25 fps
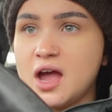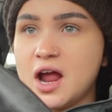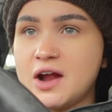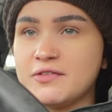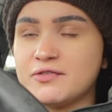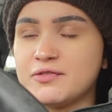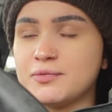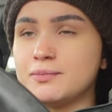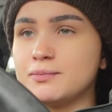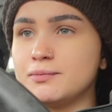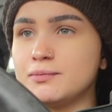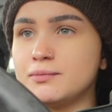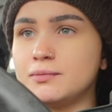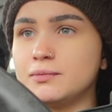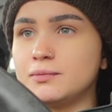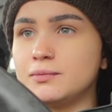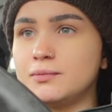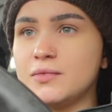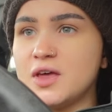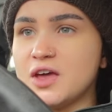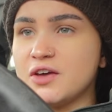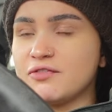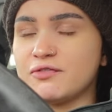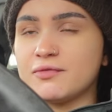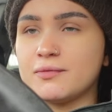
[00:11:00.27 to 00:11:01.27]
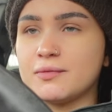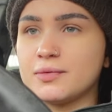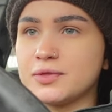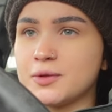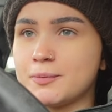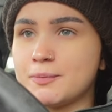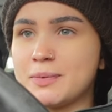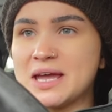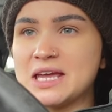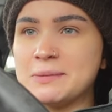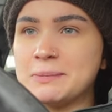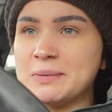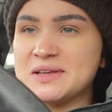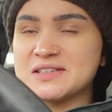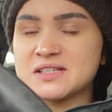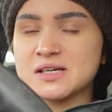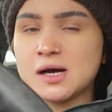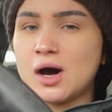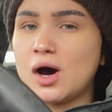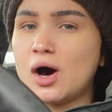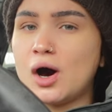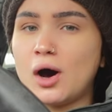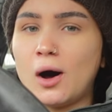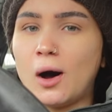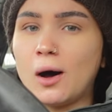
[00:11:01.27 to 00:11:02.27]
if the baby's
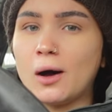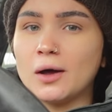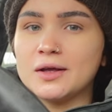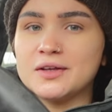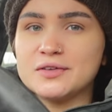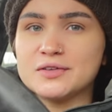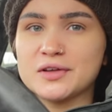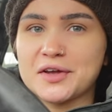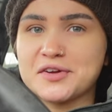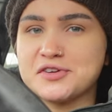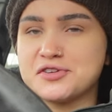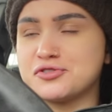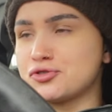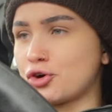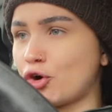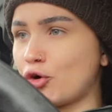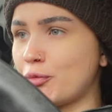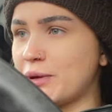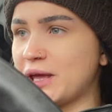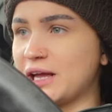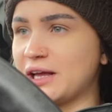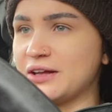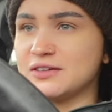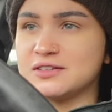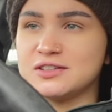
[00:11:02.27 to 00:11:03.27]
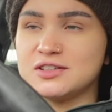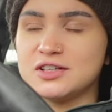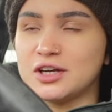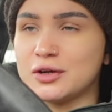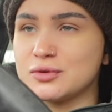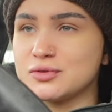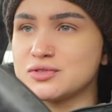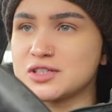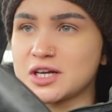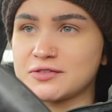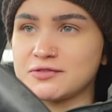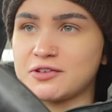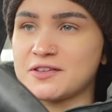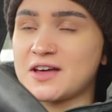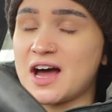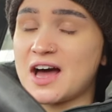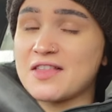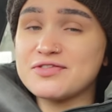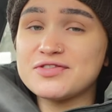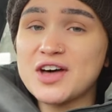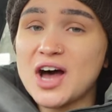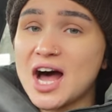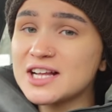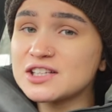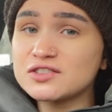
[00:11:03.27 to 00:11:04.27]
heart is like dropping and, you know, stuff like
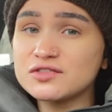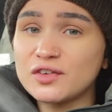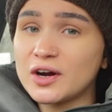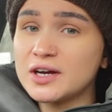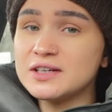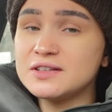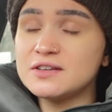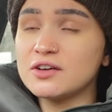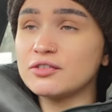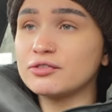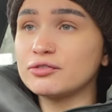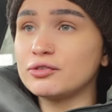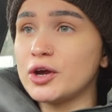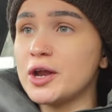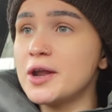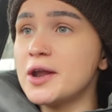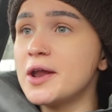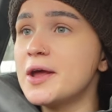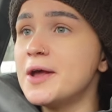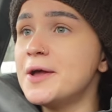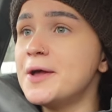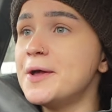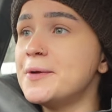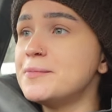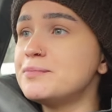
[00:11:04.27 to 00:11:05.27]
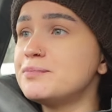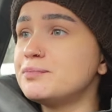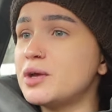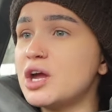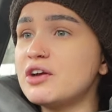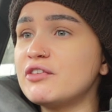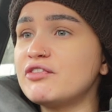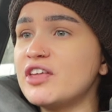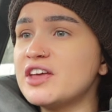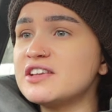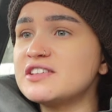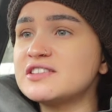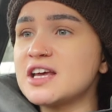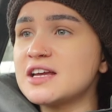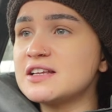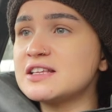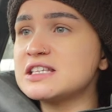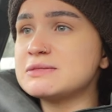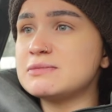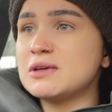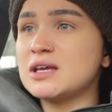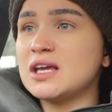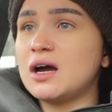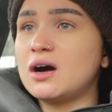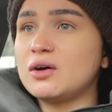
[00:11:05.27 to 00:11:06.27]
that, that's very different. But if they say
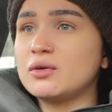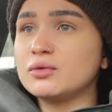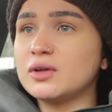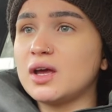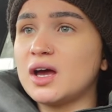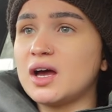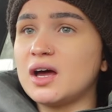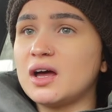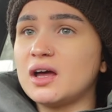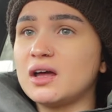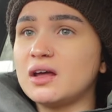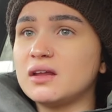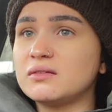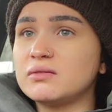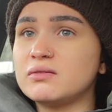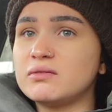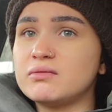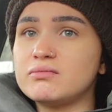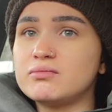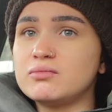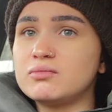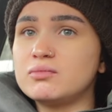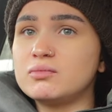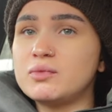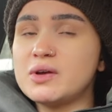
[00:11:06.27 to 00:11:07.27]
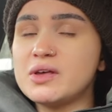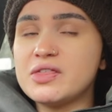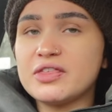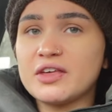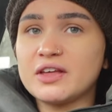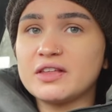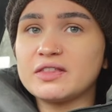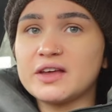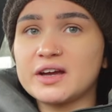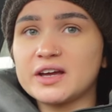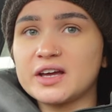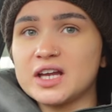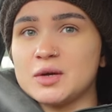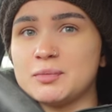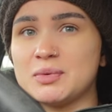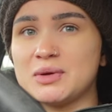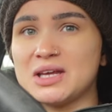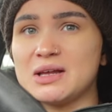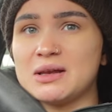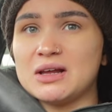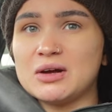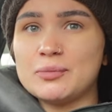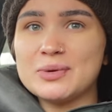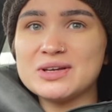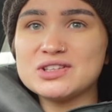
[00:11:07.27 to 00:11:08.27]
to me, oh yeah, we think they're going to
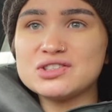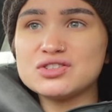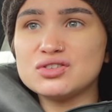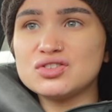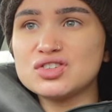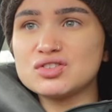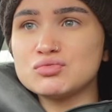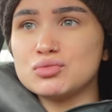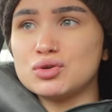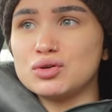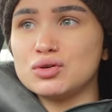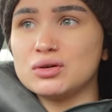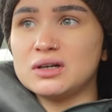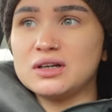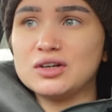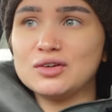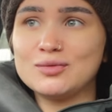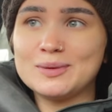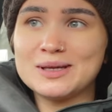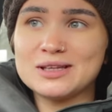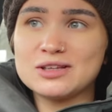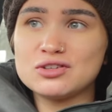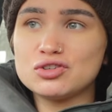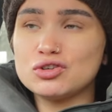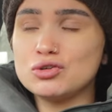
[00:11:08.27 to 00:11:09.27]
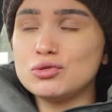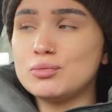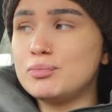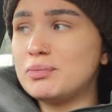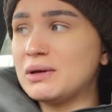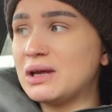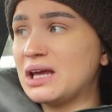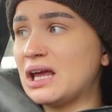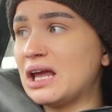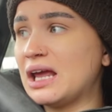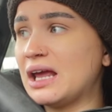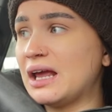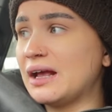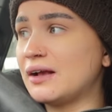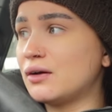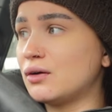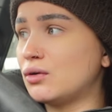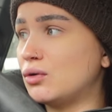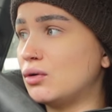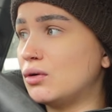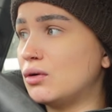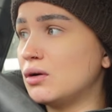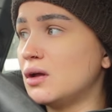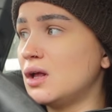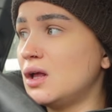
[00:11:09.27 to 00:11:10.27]
be a little bit too small, a little bit too big,
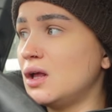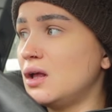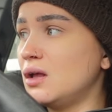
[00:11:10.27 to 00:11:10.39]
or